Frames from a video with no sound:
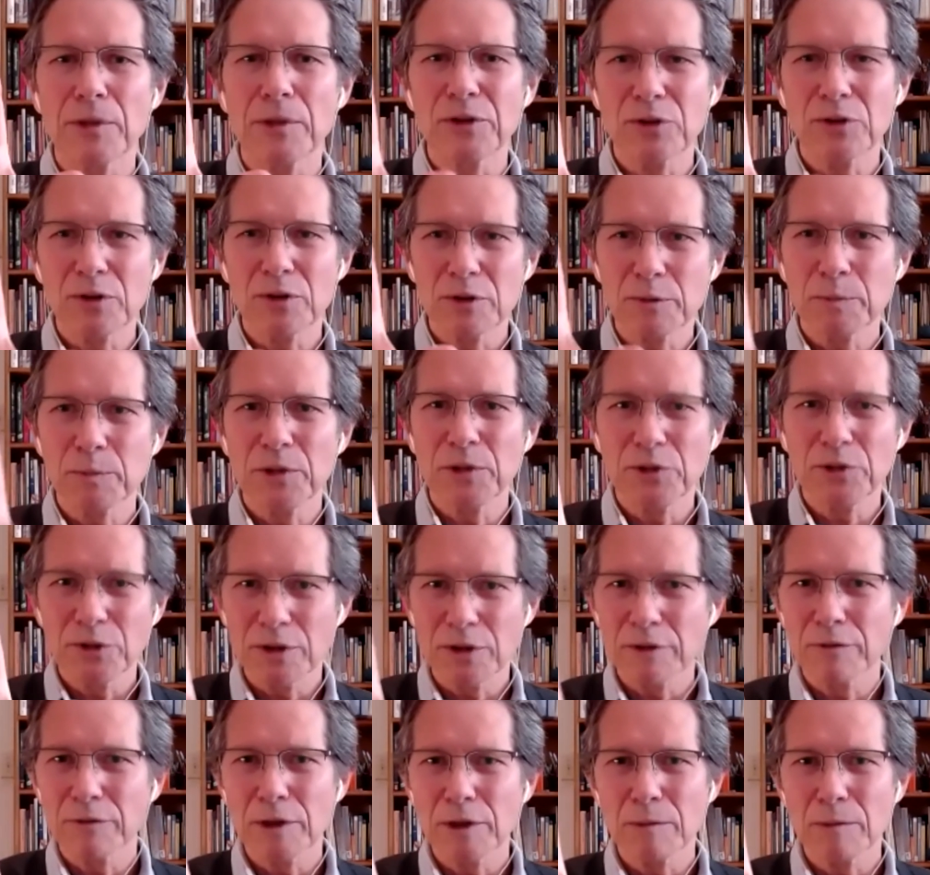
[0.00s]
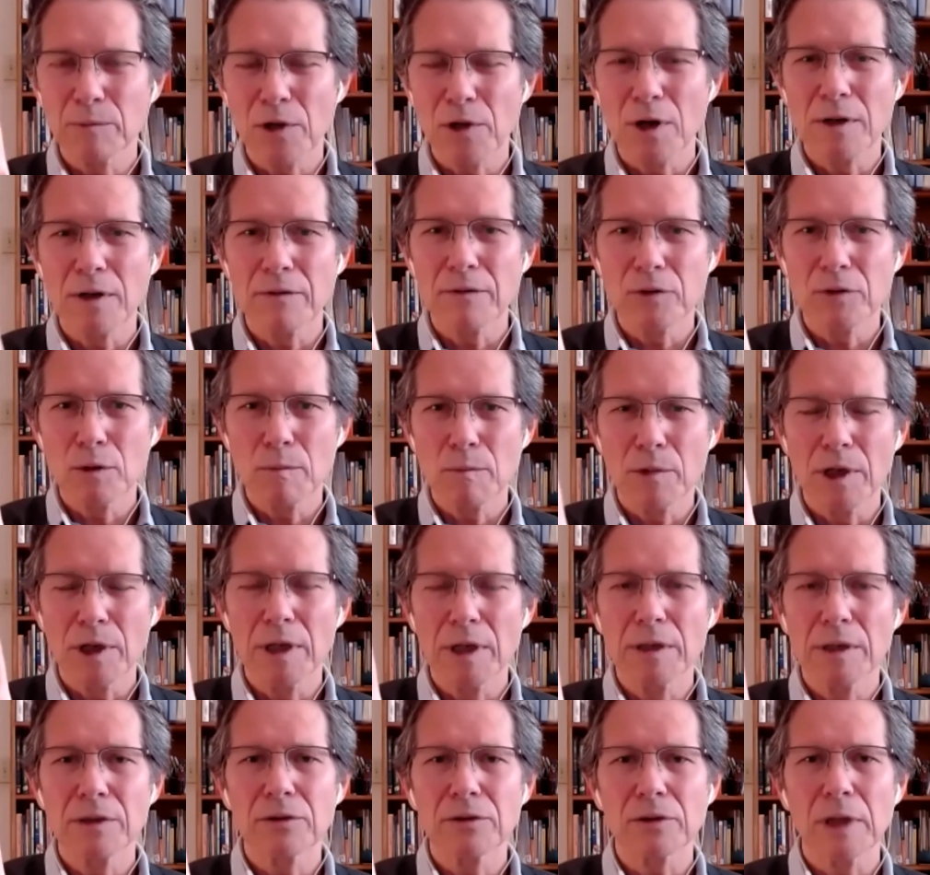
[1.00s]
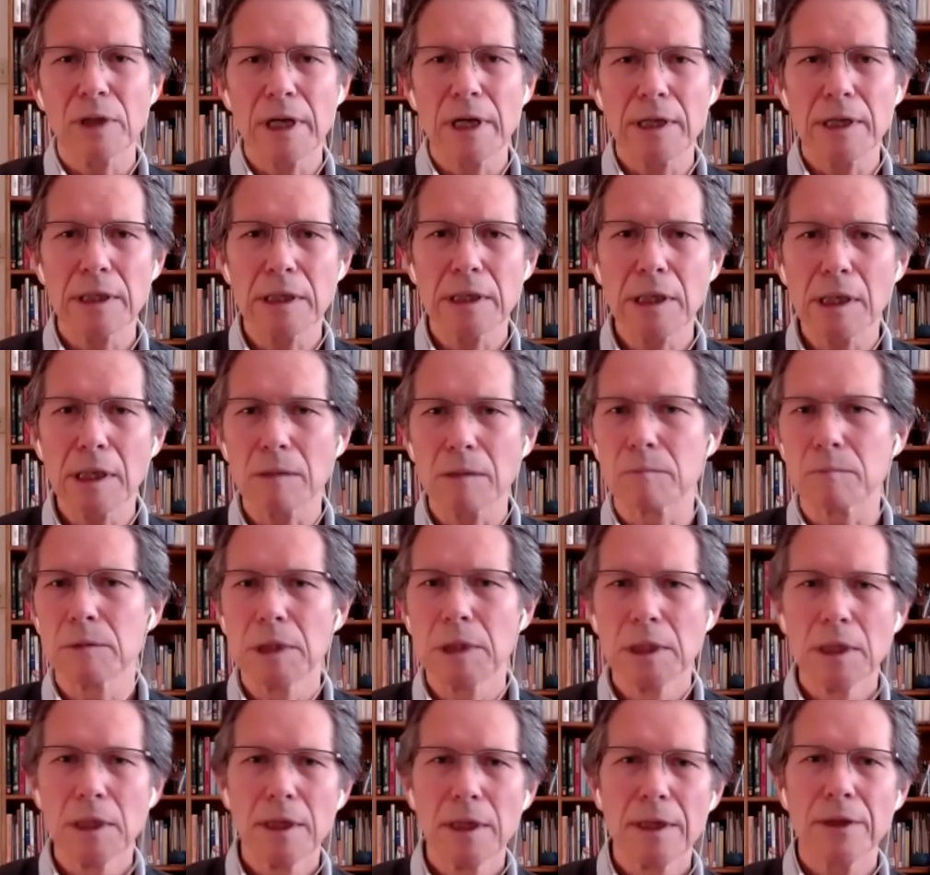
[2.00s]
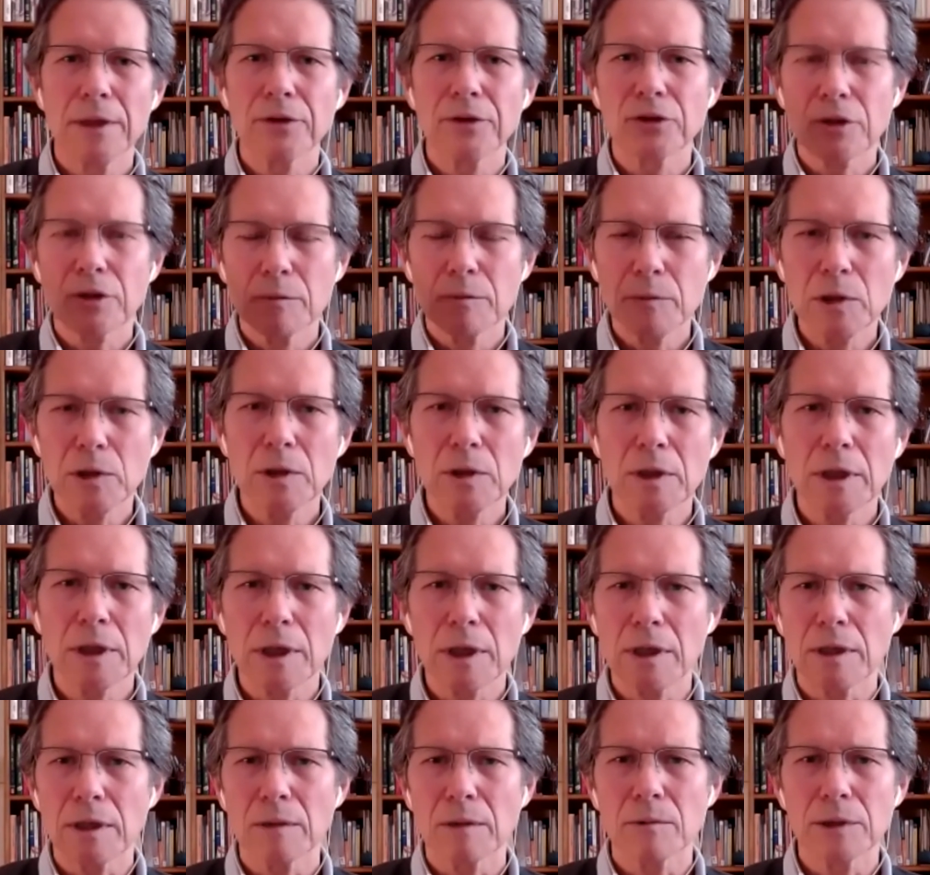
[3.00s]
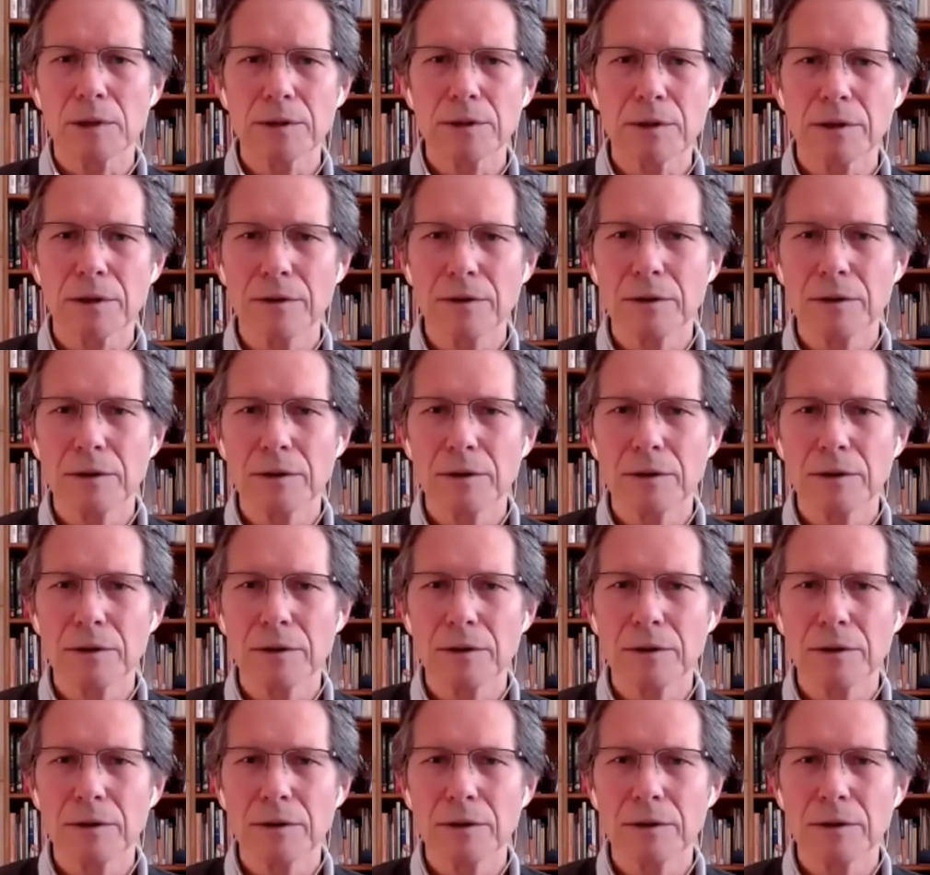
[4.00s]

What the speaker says: It's a specific part of your brain that's lighting up, is communicating with you.